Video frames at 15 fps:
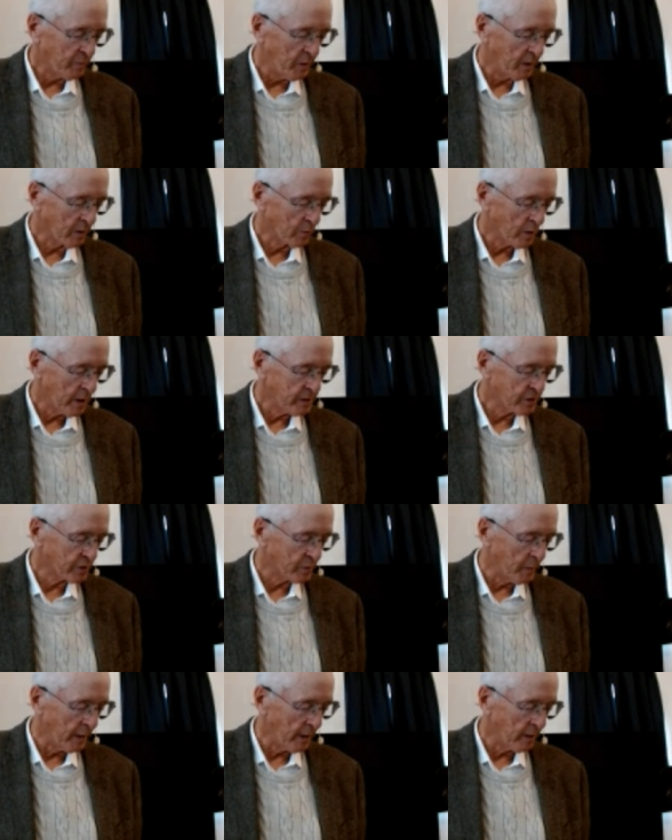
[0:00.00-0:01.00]
being a righteous
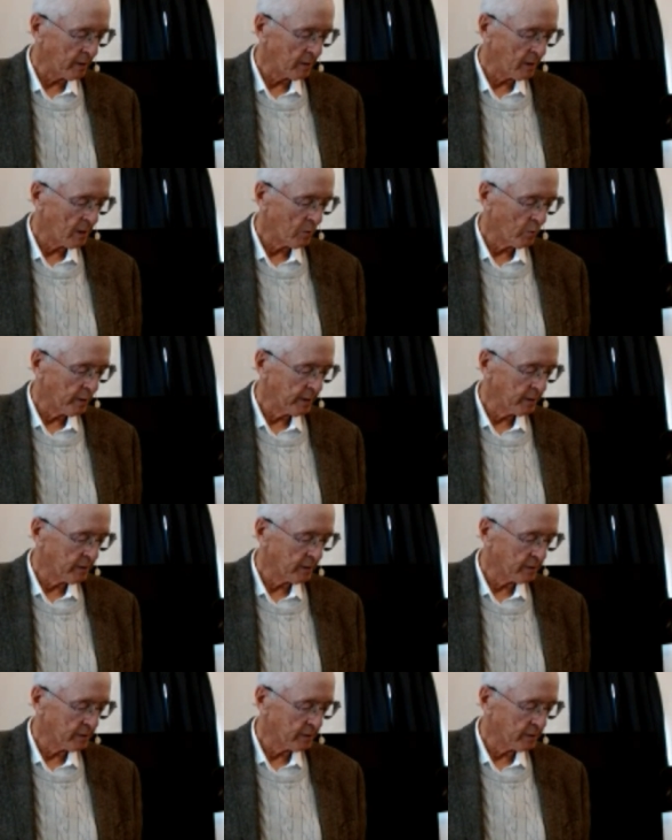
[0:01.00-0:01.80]
man and not wanting to